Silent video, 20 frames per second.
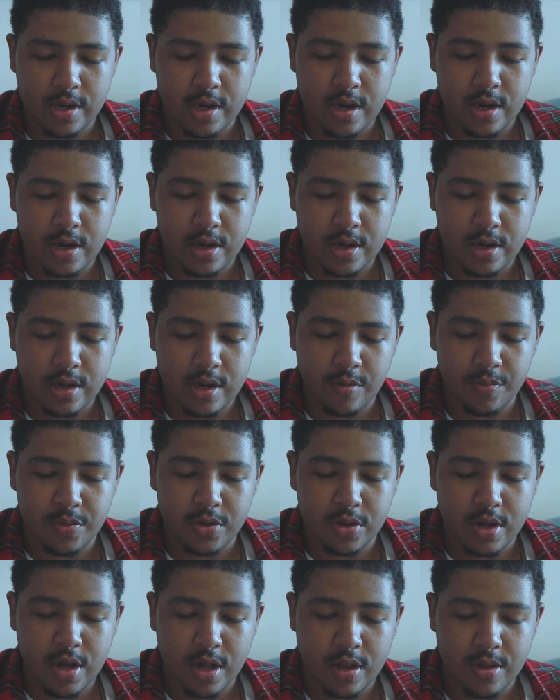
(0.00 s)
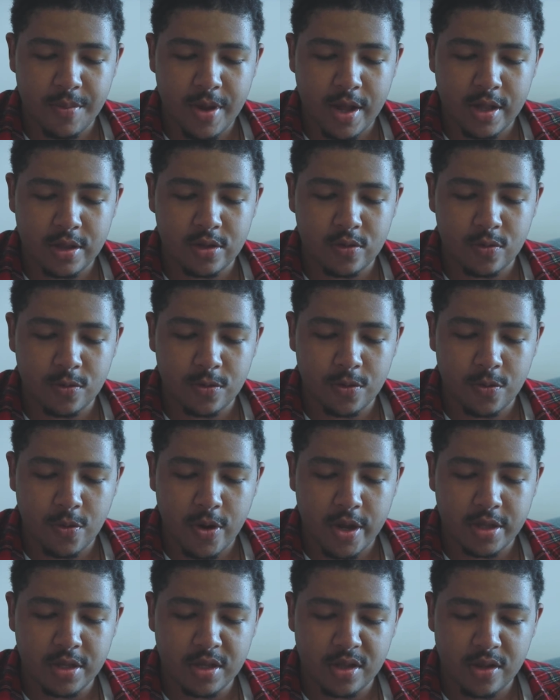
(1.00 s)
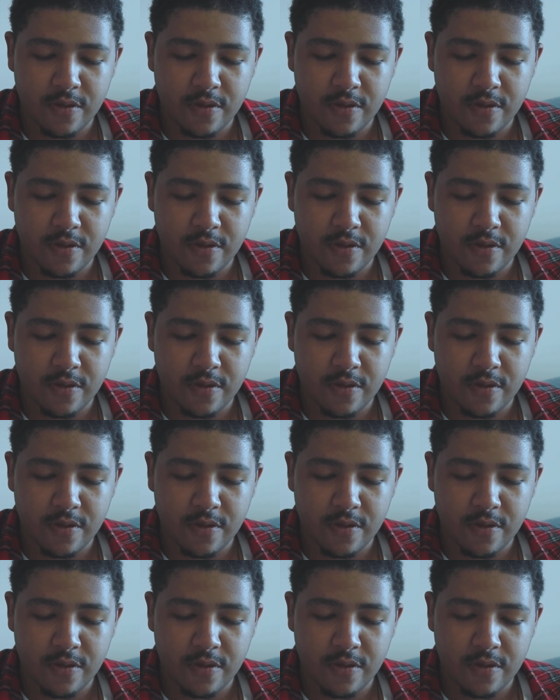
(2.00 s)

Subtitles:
it helps you color match all the whites